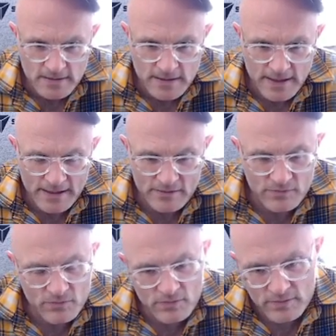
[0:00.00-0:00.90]
And
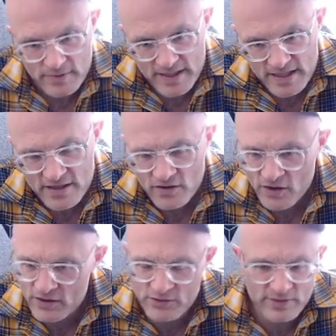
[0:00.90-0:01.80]
he can
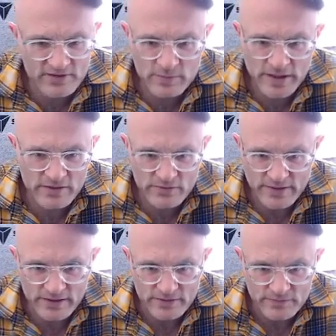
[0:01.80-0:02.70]
argue he's better
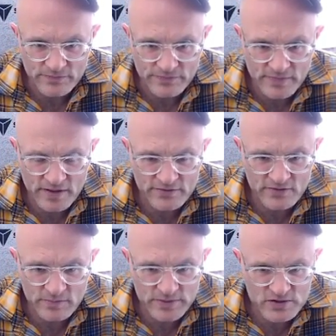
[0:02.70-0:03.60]
there because of
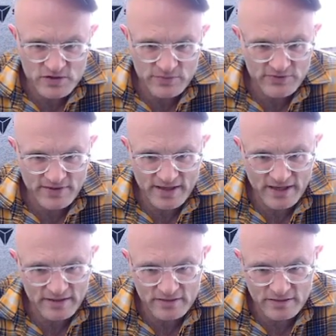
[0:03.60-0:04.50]
the bishops
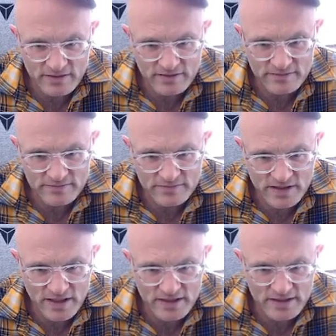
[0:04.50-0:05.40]
and
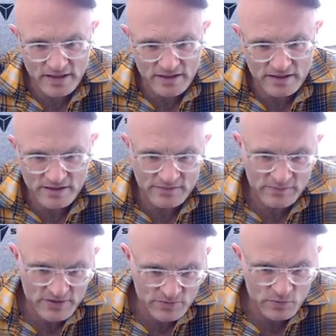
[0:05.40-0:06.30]
yada yada, because the
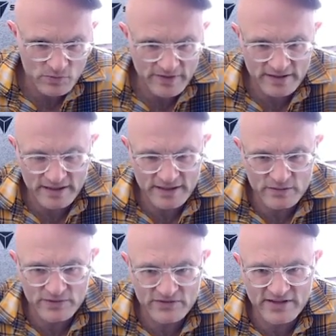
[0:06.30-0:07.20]
bishop will then later
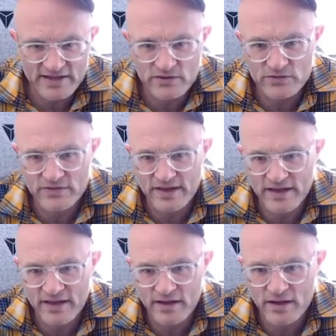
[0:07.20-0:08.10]
recycle to
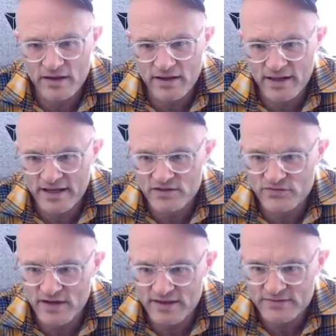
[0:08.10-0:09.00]

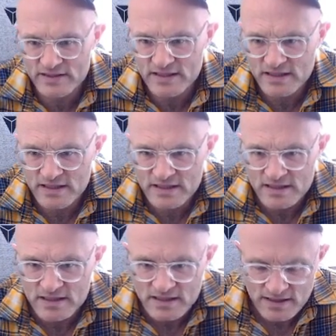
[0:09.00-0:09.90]
h5.
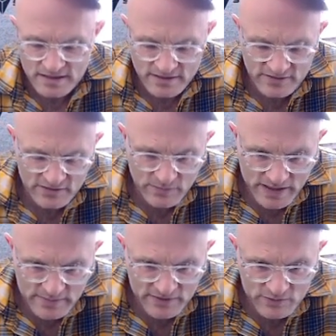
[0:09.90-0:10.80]
This is
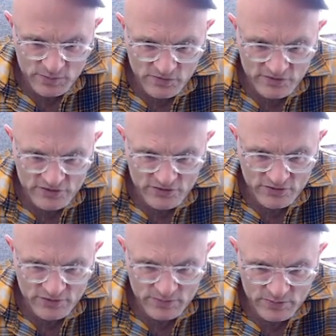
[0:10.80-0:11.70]
maybe superficial,
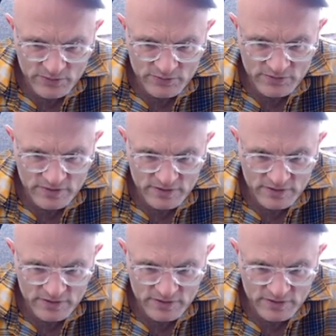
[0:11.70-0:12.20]
good move.